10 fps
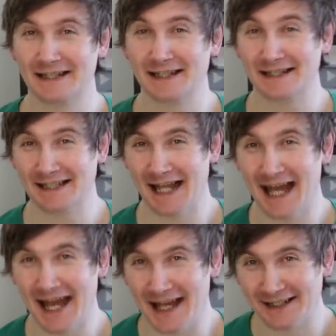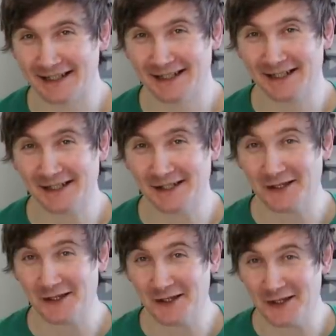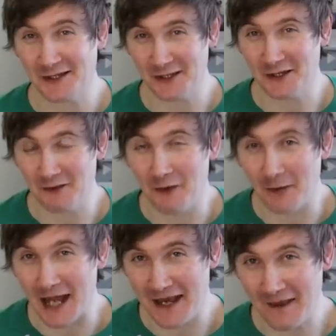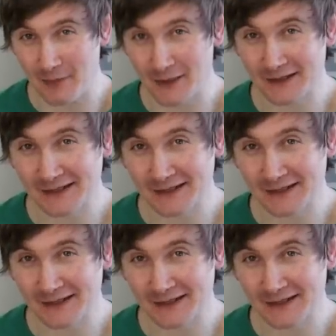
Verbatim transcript: yeah, you, you okay there, bud?